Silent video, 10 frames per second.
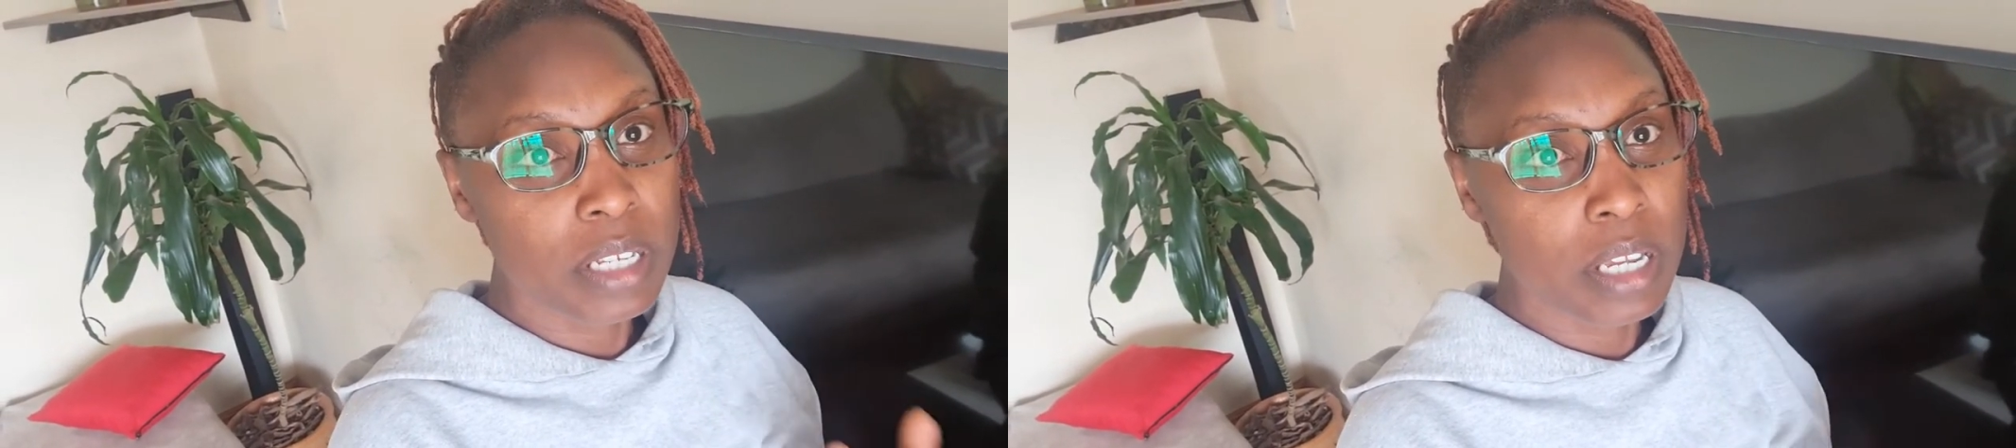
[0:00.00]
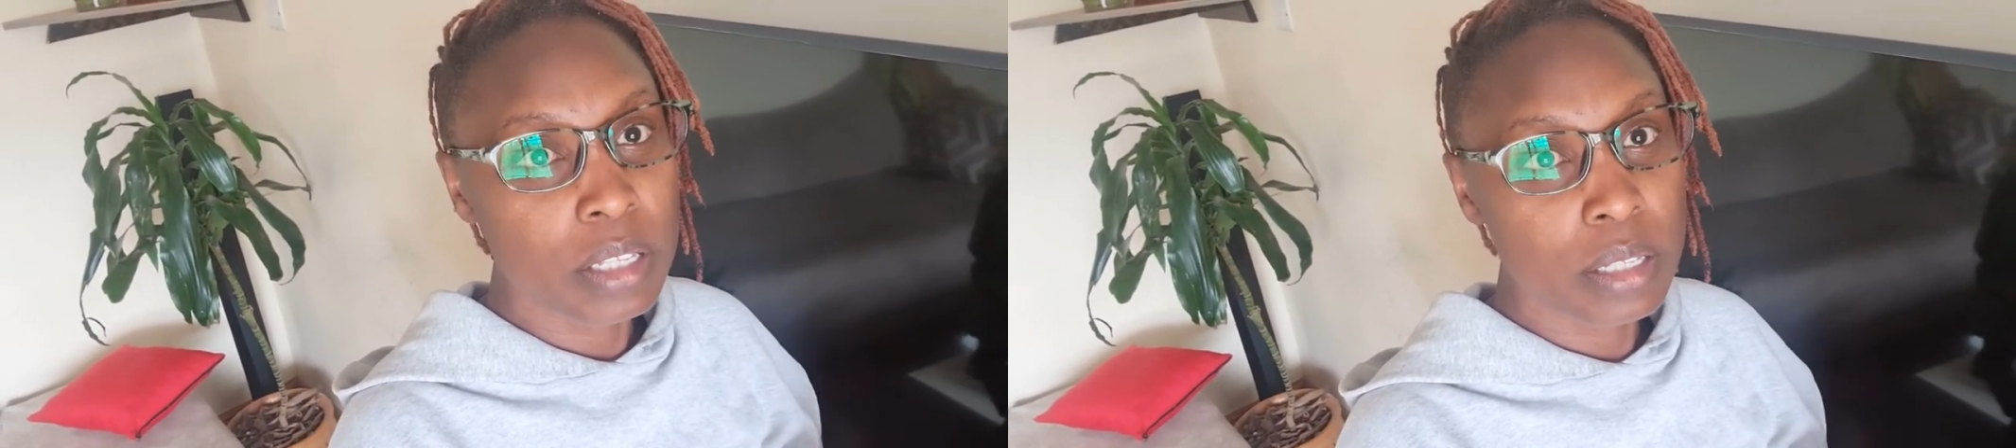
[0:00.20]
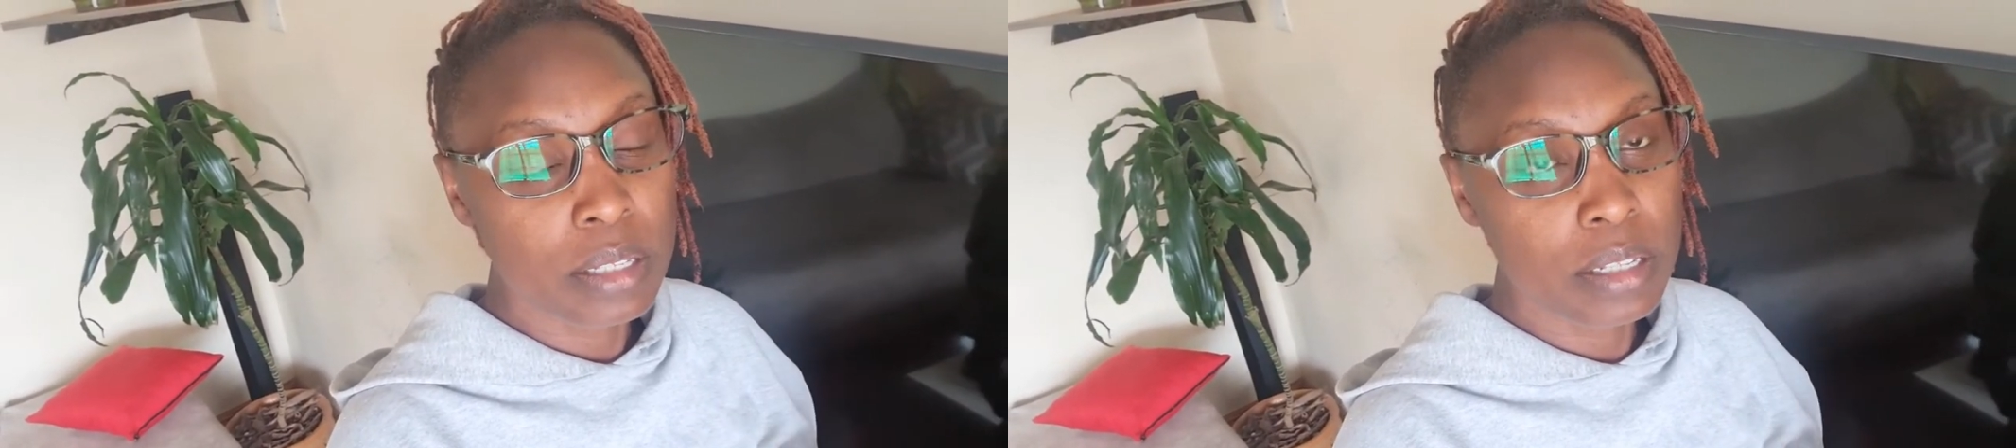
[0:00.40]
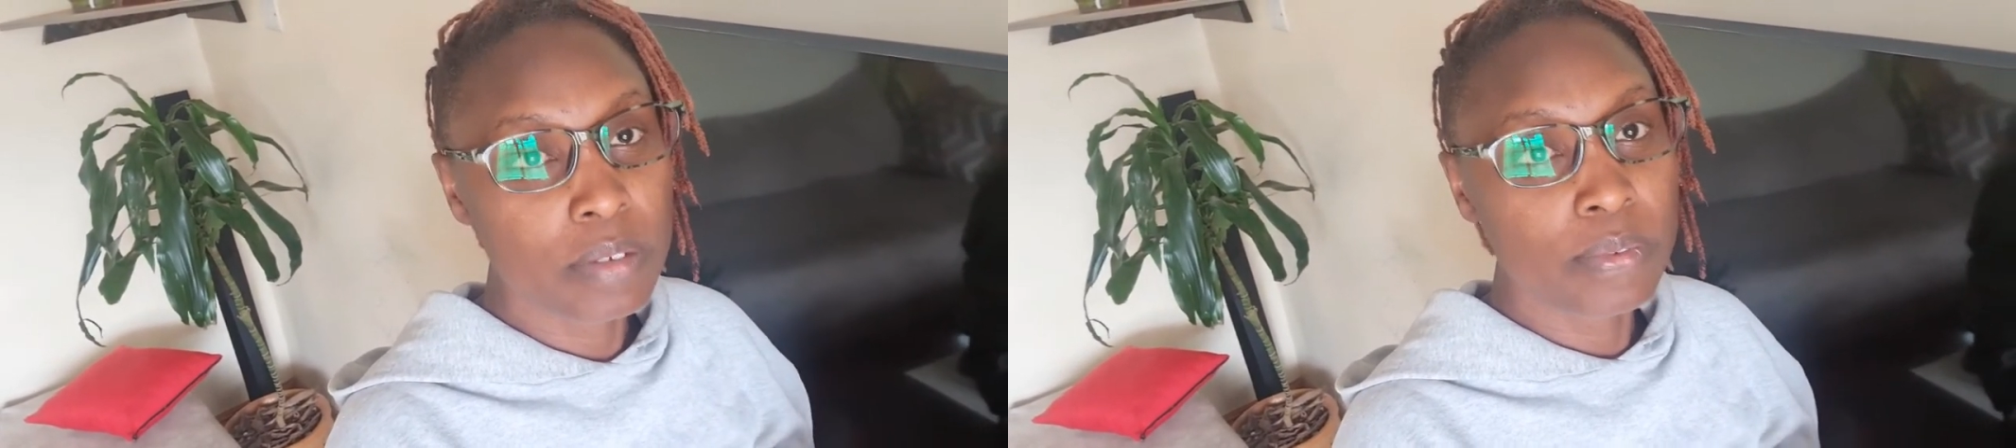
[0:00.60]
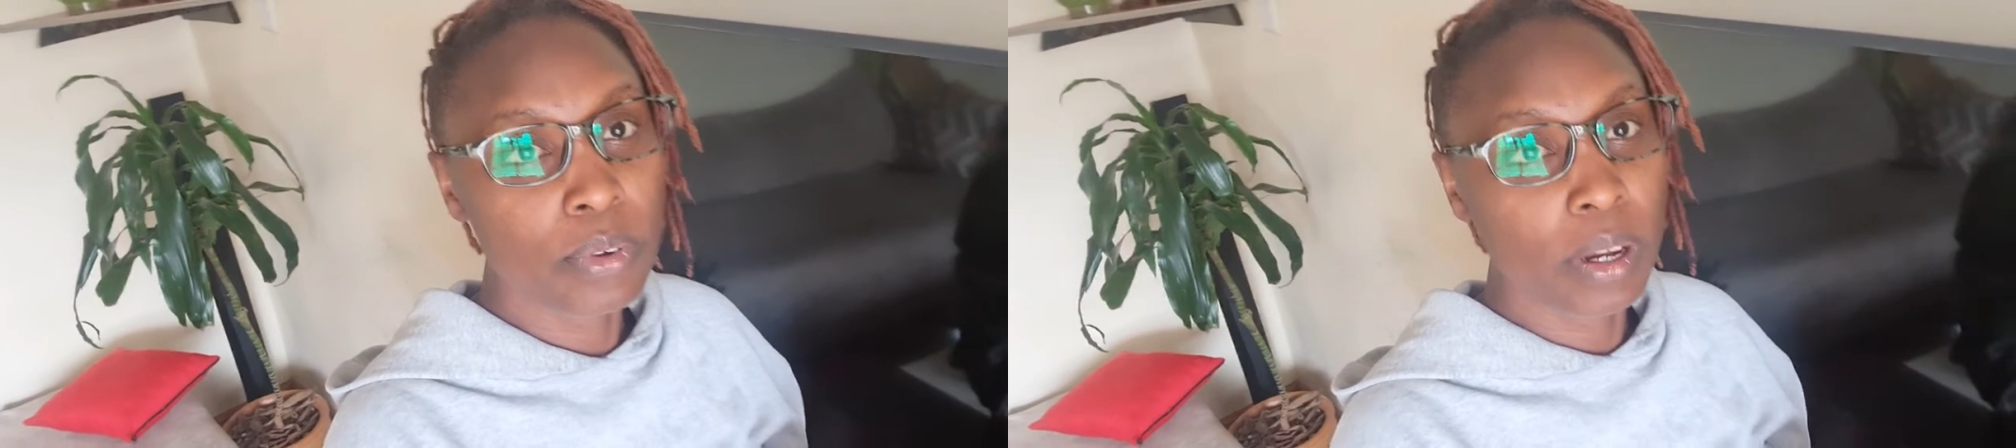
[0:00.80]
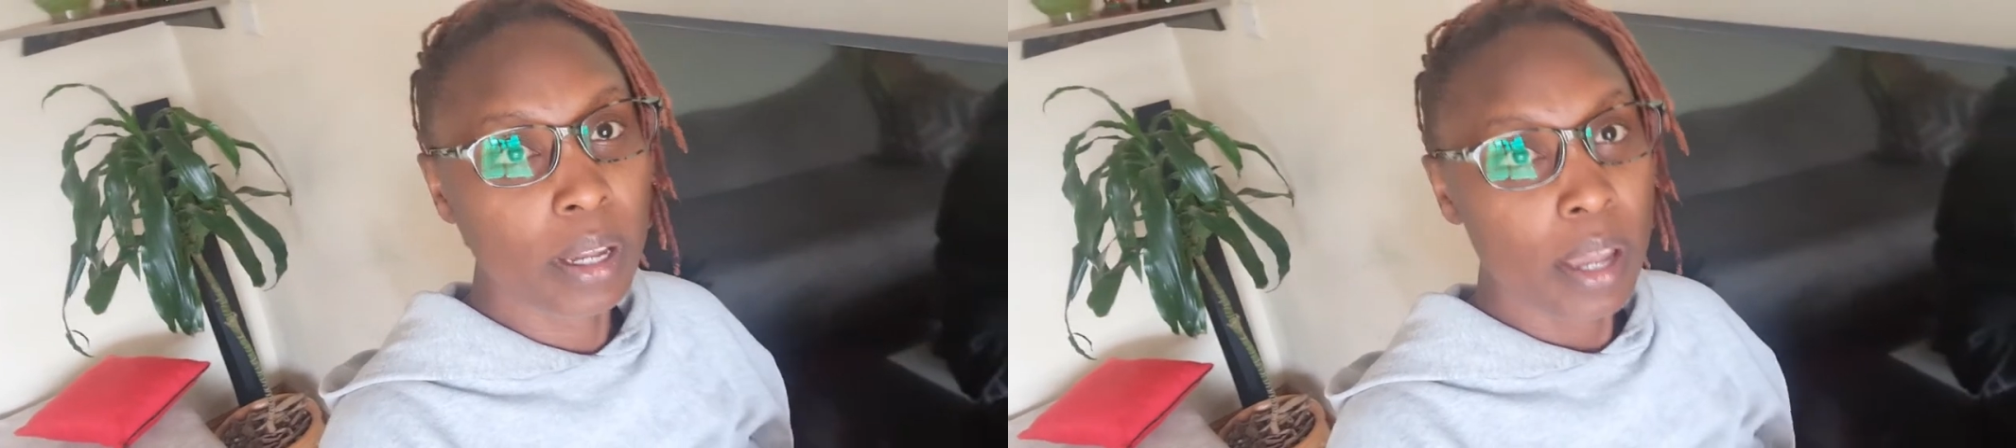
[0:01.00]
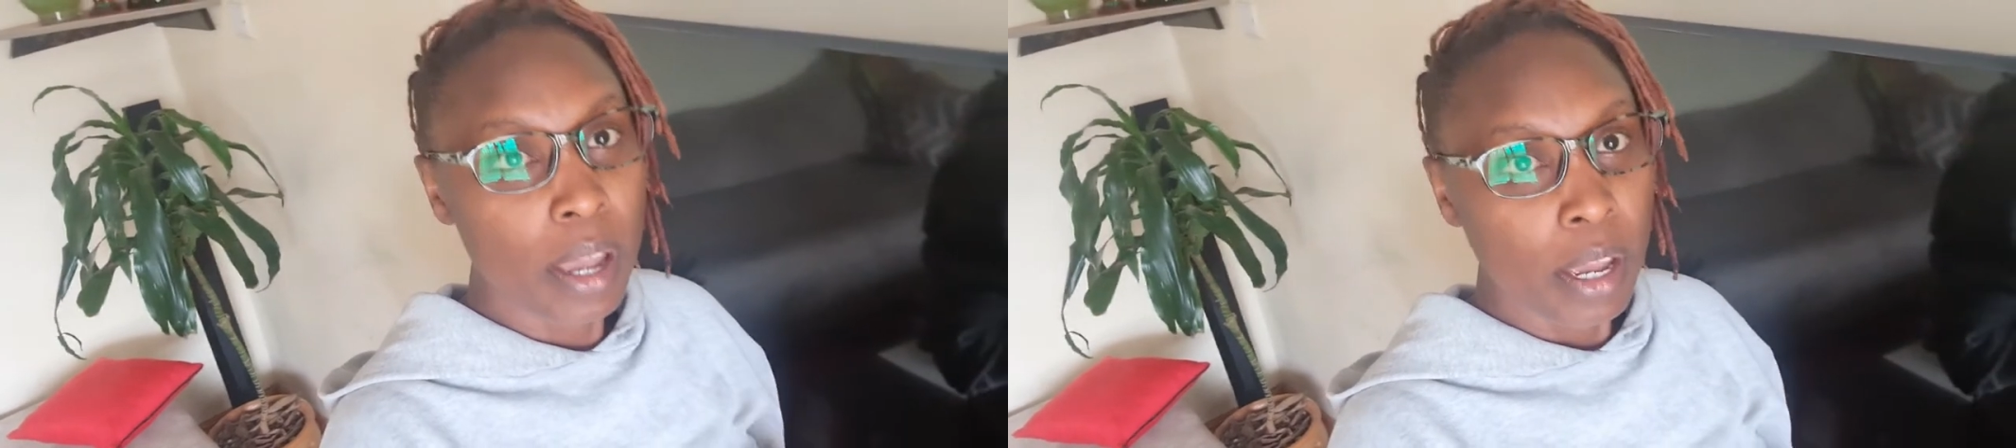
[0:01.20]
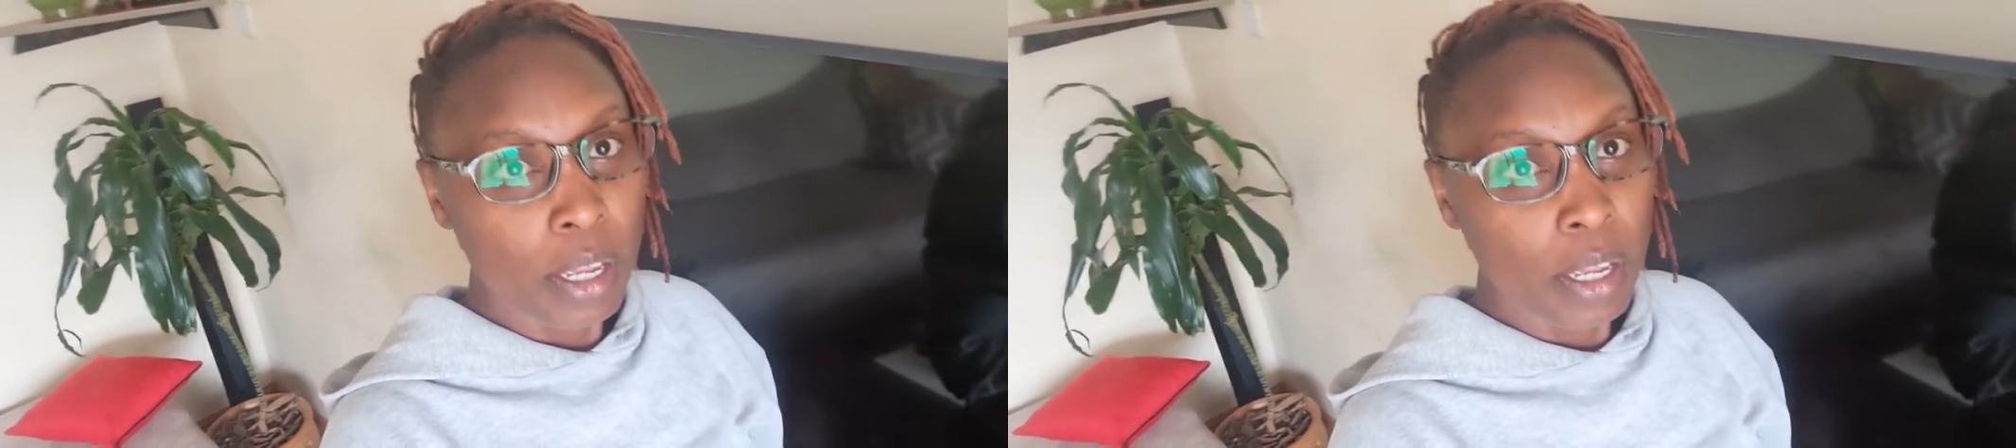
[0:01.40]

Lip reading: chance, if your